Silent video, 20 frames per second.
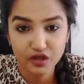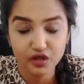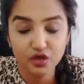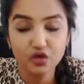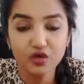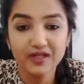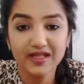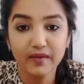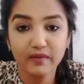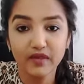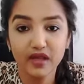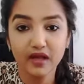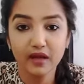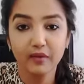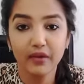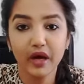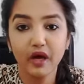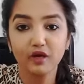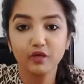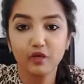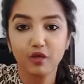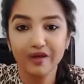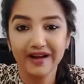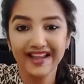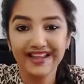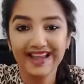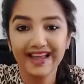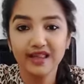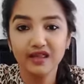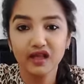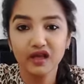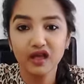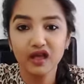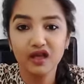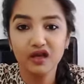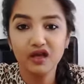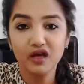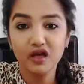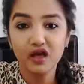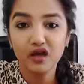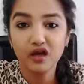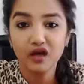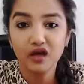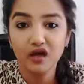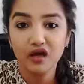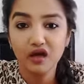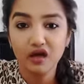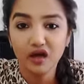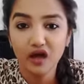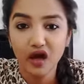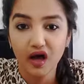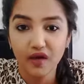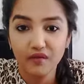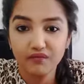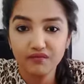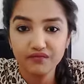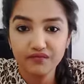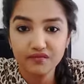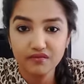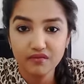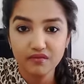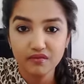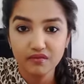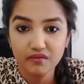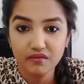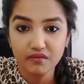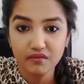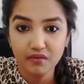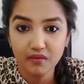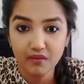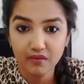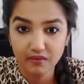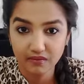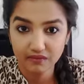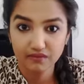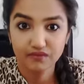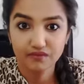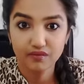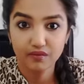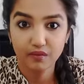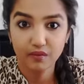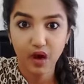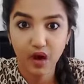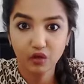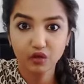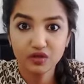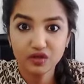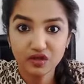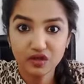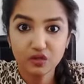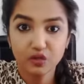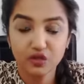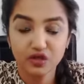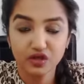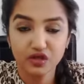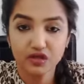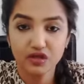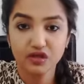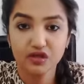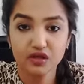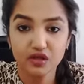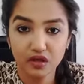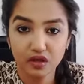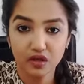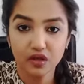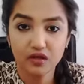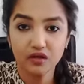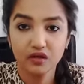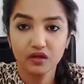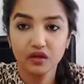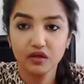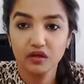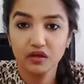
Do something about breaking the um, bounds, which is, you know,